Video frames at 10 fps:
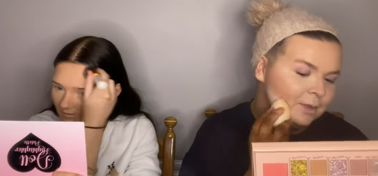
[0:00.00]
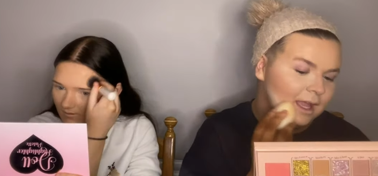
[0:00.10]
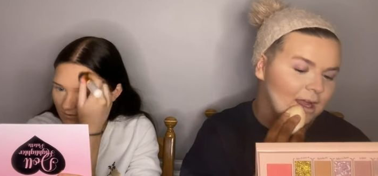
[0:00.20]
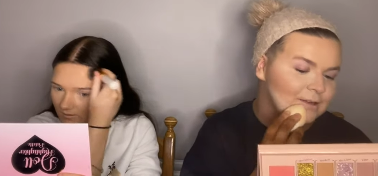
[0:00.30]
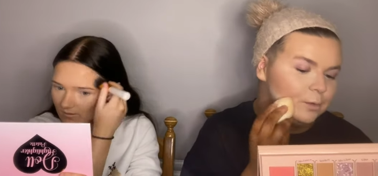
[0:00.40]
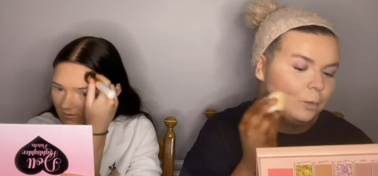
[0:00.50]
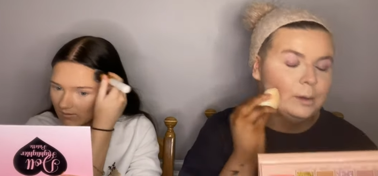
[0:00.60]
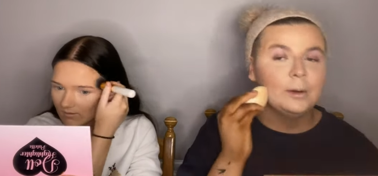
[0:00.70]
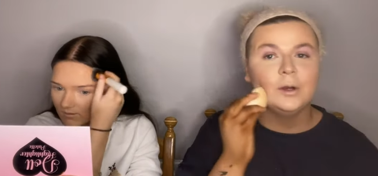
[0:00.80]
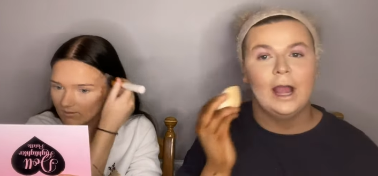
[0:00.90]
Speaker 1: And we
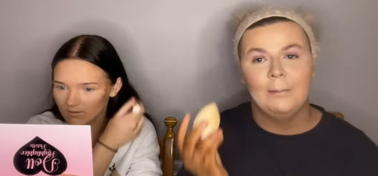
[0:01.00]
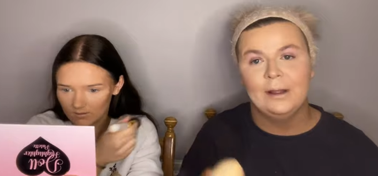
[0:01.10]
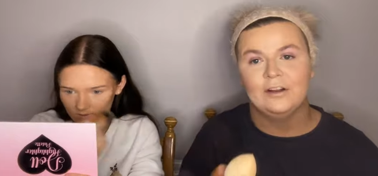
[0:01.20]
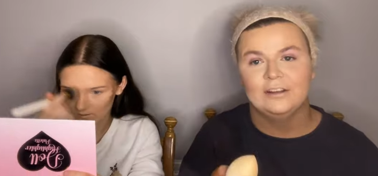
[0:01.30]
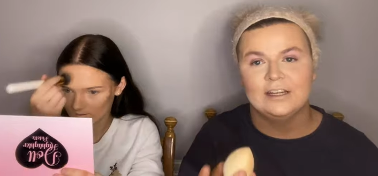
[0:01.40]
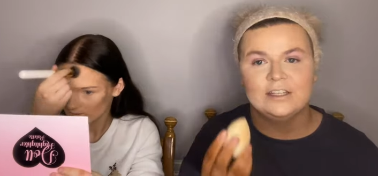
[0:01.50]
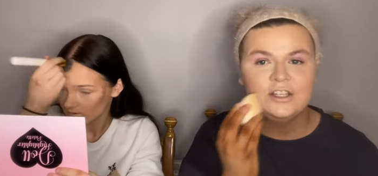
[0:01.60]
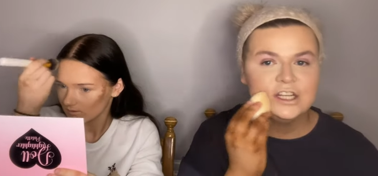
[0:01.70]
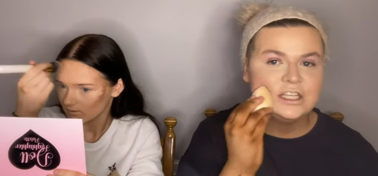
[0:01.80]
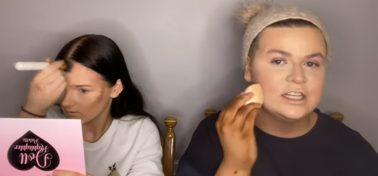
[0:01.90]
were at my granddad's
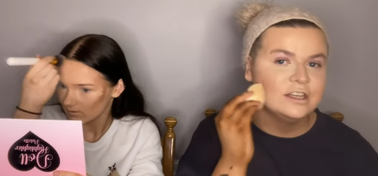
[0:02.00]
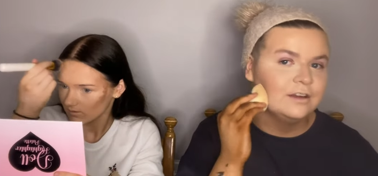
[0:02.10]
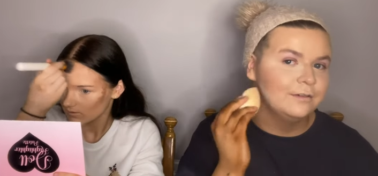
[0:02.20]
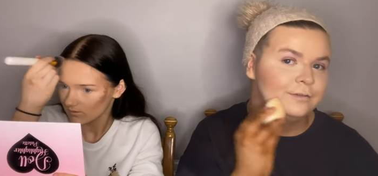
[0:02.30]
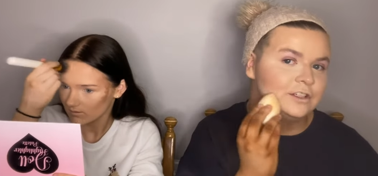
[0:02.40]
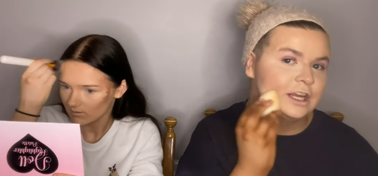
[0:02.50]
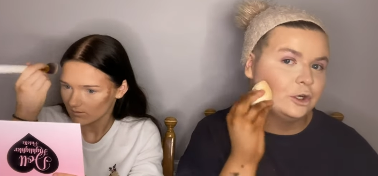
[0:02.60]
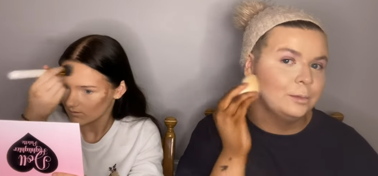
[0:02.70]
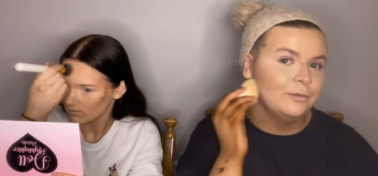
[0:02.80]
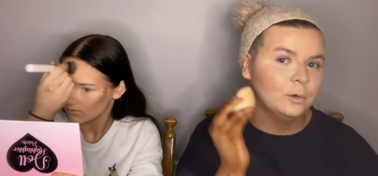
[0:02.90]
just for dinner
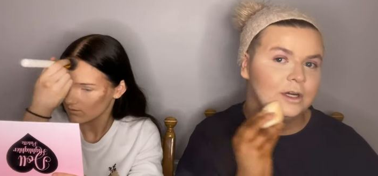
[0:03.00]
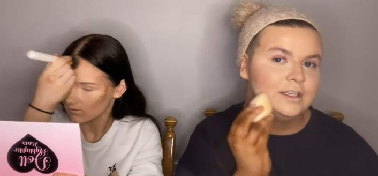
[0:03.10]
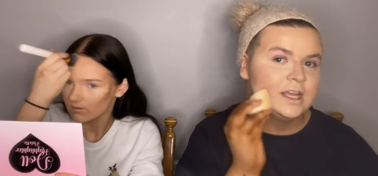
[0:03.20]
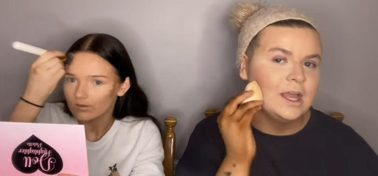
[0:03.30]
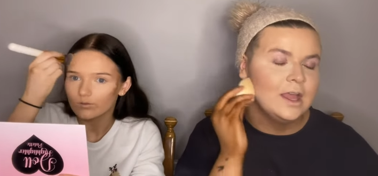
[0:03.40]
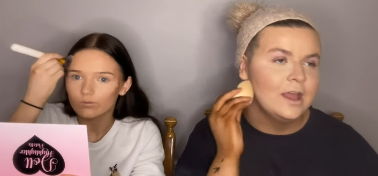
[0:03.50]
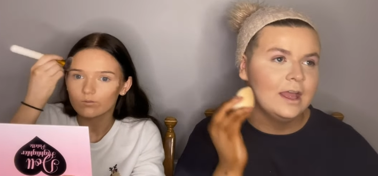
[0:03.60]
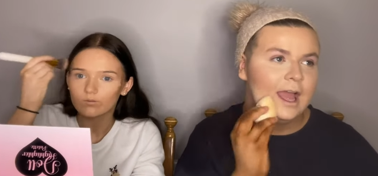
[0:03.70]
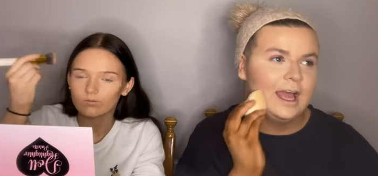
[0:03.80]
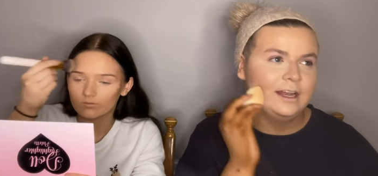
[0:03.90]
before it.
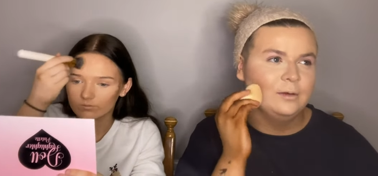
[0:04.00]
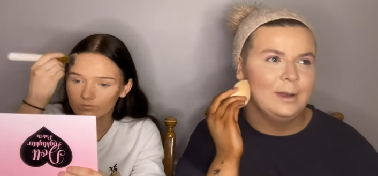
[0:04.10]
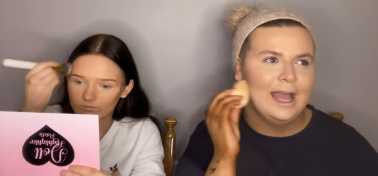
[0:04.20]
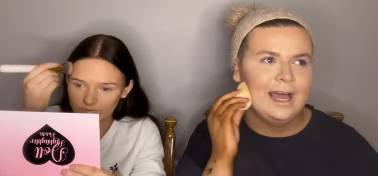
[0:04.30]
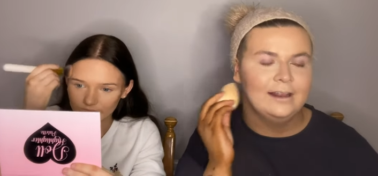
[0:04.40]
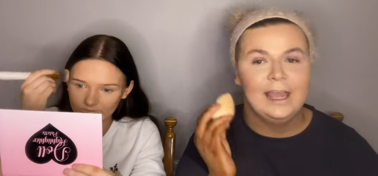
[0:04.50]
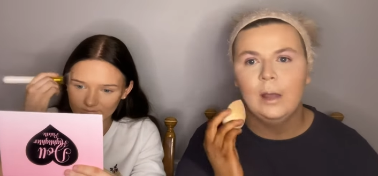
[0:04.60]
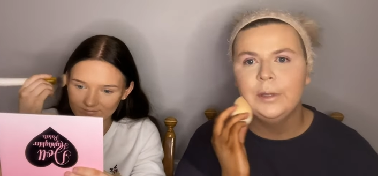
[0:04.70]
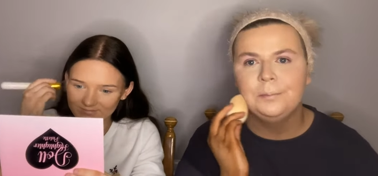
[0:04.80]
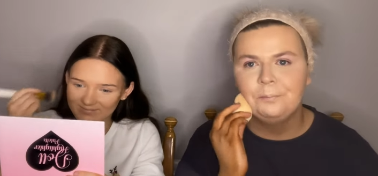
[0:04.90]
And we had
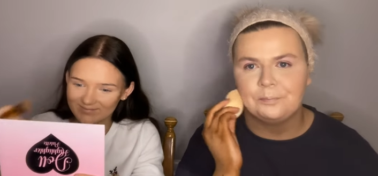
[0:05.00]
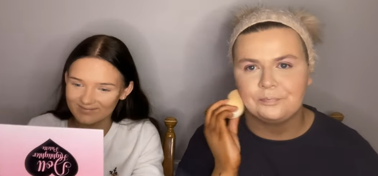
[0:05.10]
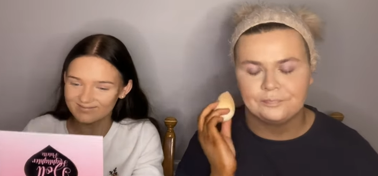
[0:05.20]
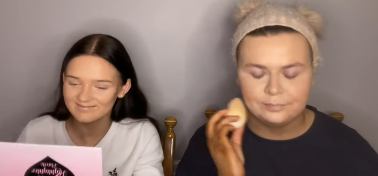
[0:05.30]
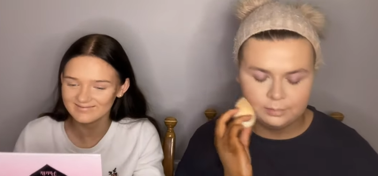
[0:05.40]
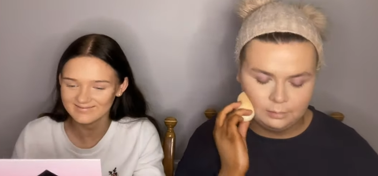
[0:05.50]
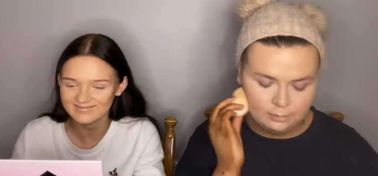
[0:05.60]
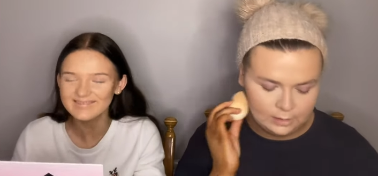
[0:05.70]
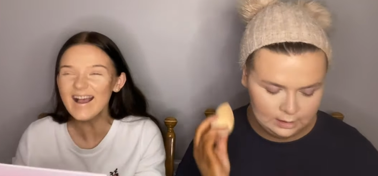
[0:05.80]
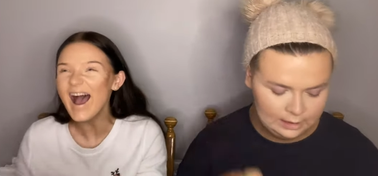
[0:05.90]
gammon.
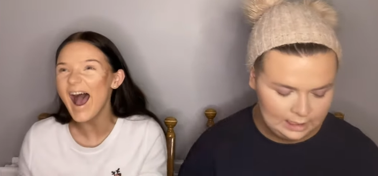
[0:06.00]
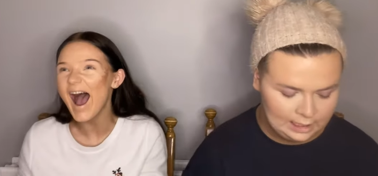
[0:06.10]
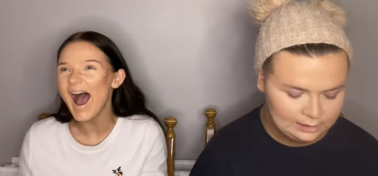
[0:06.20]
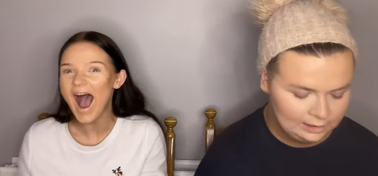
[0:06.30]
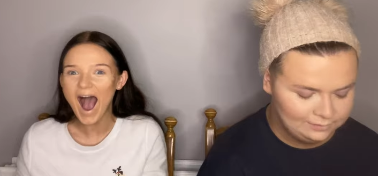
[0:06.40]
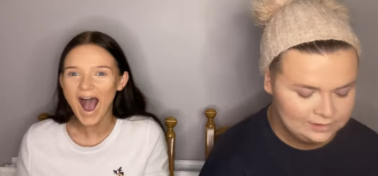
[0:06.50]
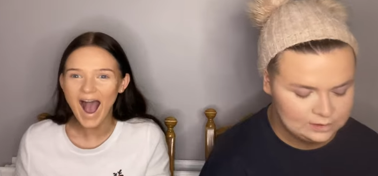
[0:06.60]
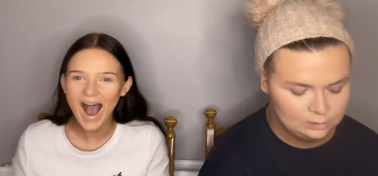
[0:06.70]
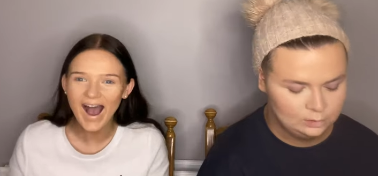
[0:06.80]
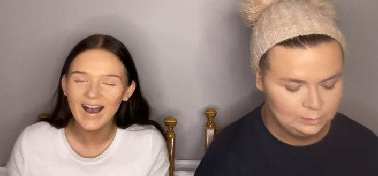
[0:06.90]
And if you
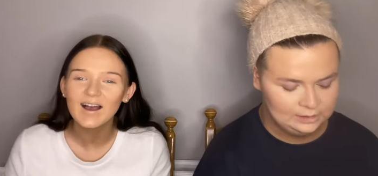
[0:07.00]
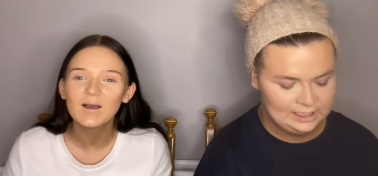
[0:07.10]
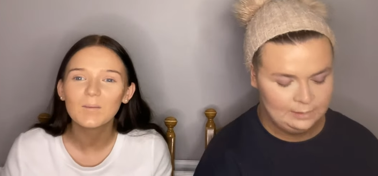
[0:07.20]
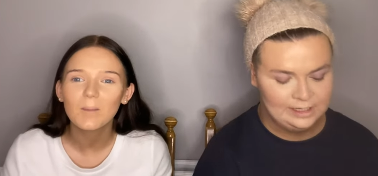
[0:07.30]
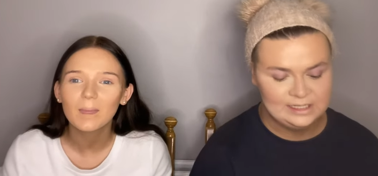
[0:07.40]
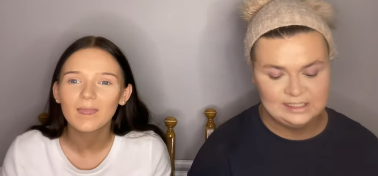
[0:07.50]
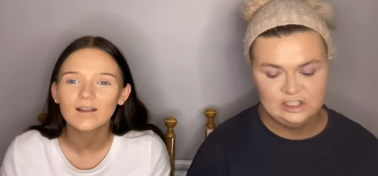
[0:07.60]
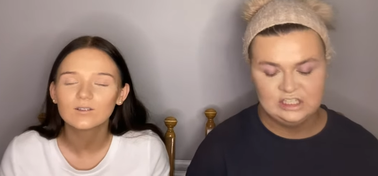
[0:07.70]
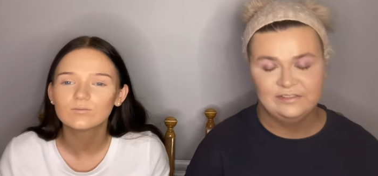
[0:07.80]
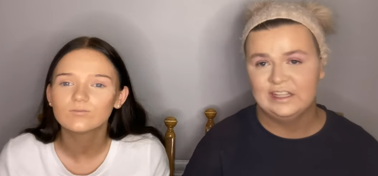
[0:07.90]
don't know what gammon is, it's
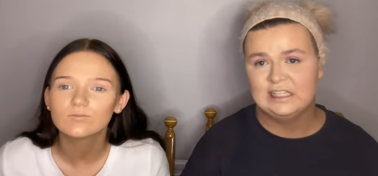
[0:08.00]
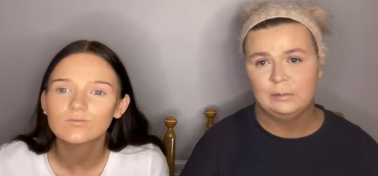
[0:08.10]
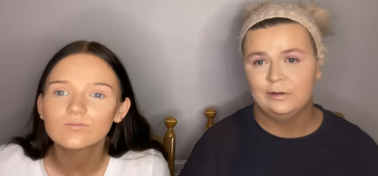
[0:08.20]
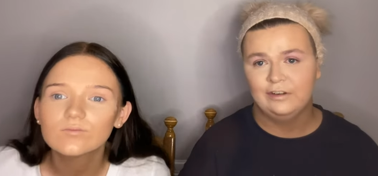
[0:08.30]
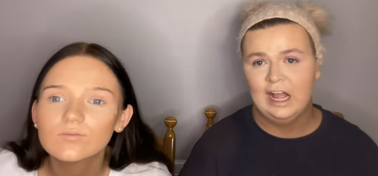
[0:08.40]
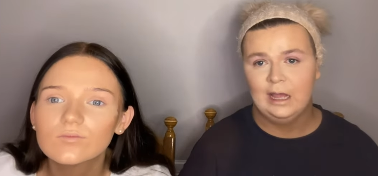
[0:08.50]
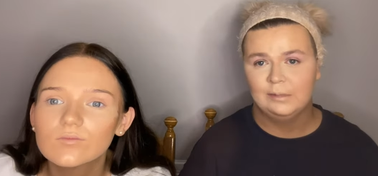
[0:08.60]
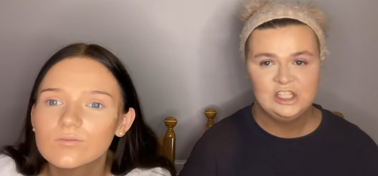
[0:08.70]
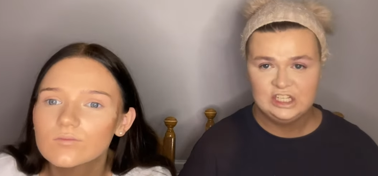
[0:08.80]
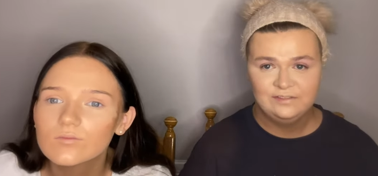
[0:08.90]
just a fancy word for ham.
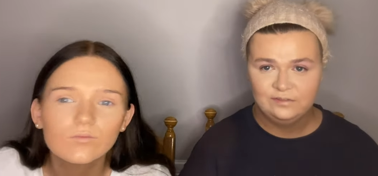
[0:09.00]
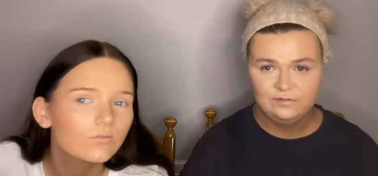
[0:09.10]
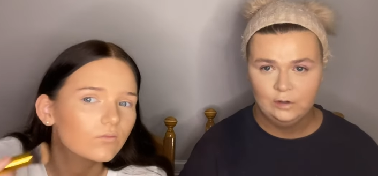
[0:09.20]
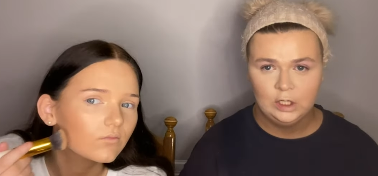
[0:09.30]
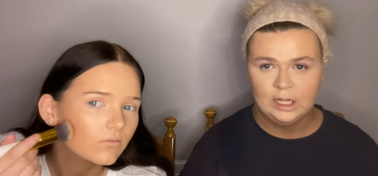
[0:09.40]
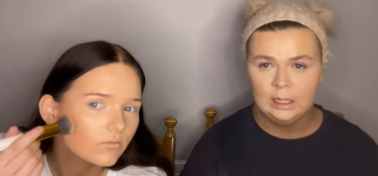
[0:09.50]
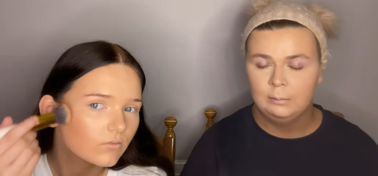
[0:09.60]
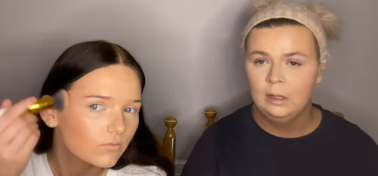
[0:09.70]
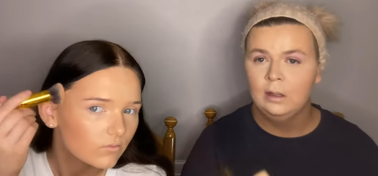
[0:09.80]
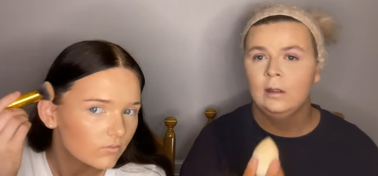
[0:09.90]
It's just ham.
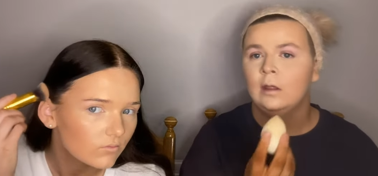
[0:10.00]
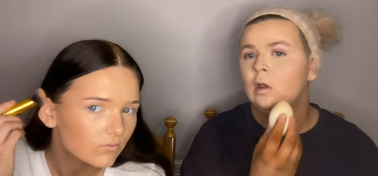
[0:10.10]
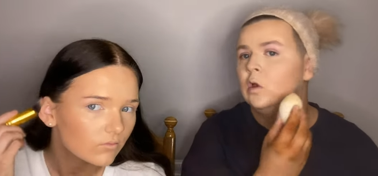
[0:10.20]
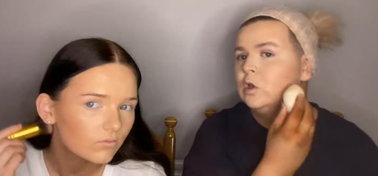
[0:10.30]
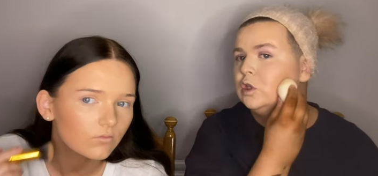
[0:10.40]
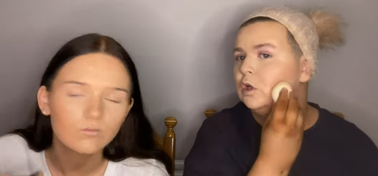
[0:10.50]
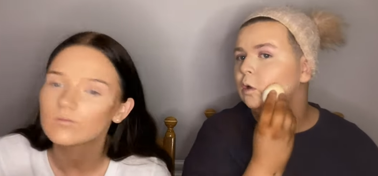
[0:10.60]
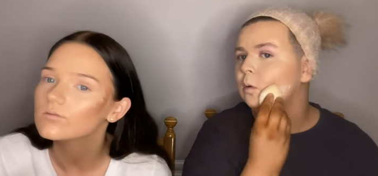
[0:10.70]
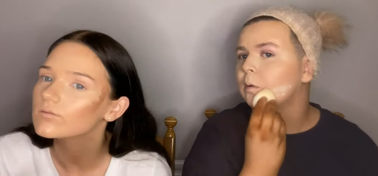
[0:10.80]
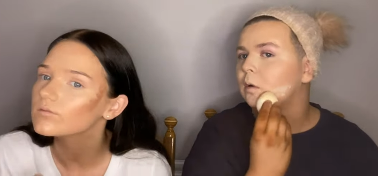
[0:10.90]

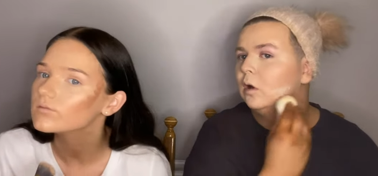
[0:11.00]
So